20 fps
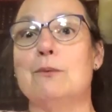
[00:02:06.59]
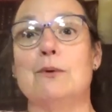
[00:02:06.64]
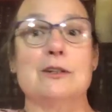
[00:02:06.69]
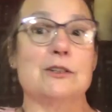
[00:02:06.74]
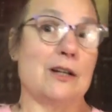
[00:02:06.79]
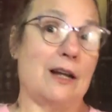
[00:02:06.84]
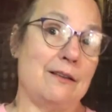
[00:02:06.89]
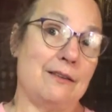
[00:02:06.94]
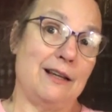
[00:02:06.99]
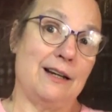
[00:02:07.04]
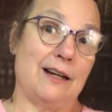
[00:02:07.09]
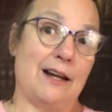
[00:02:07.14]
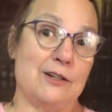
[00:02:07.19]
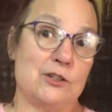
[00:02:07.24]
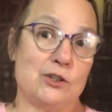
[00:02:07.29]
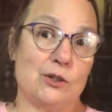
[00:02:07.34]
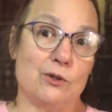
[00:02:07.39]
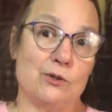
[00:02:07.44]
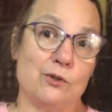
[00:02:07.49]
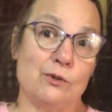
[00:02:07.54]
which I think I
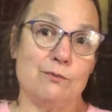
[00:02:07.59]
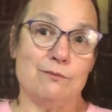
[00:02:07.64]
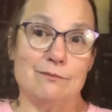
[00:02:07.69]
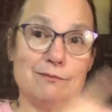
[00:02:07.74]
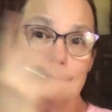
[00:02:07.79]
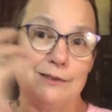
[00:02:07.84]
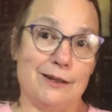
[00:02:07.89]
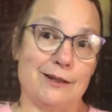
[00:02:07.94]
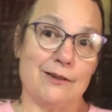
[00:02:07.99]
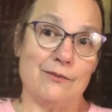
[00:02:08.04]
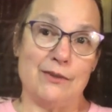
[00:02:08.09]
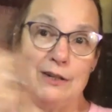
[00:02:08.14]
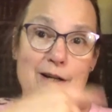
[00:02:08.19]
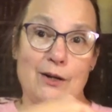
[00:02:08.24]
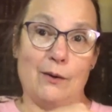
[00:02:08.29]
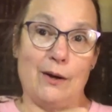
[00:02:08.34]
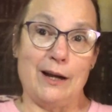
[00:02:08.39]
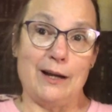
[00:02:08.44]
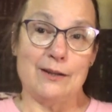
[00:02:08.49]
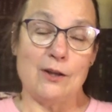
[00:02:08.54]
showed you in the
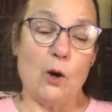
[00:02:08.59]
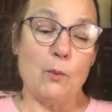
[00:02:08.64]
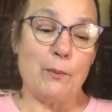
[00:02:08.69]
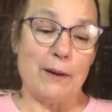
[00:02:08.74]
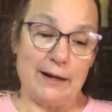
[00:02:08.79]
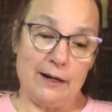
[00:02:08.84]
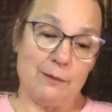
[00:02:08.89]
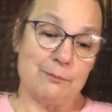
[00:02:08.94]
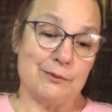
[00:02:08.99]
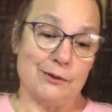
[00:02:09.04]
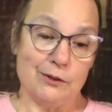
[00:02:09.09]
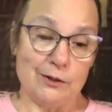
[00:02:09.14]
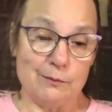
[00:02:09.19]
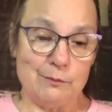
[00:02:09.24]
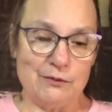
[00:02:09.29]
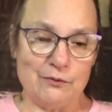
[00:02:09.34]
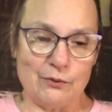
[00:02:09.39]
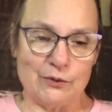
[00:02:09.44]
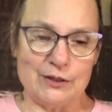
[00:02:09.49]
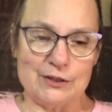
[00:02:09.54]
video I hope I uploaded
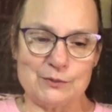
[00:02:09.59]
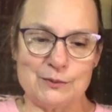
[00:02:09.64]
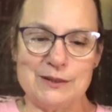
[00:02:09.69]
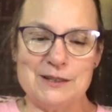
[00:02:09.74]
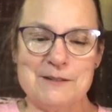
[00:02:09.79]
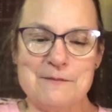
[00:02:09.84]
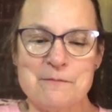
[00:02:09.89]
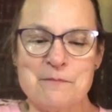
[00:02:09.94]
before this one.